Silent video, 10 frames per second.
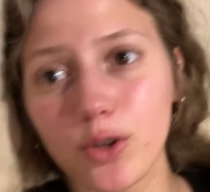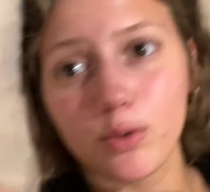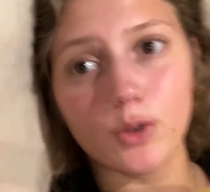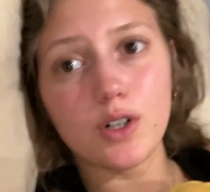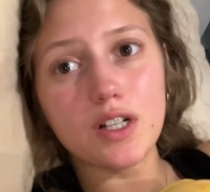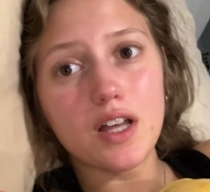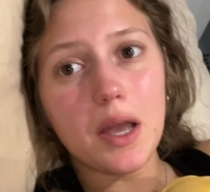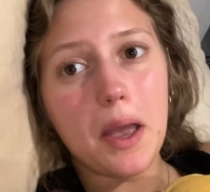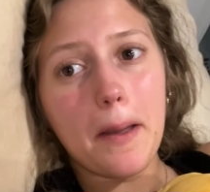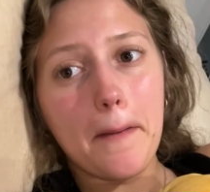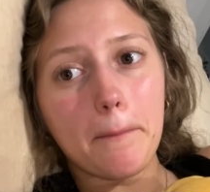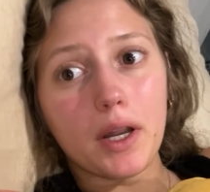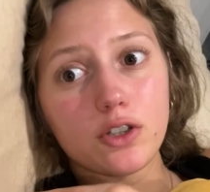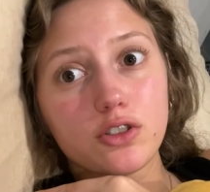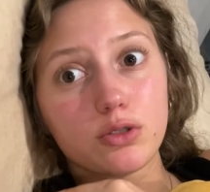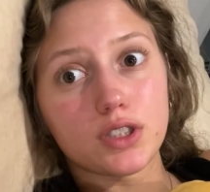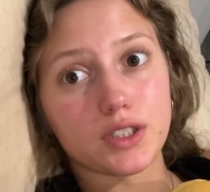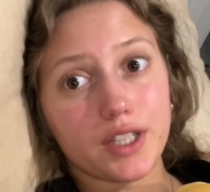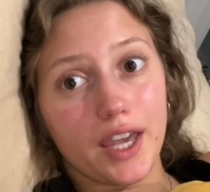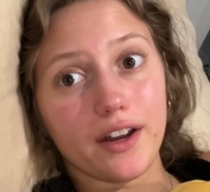cool, but also
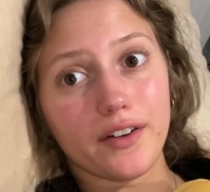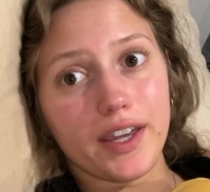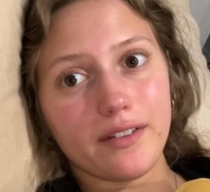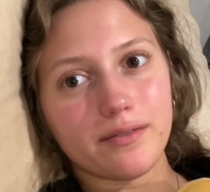scary.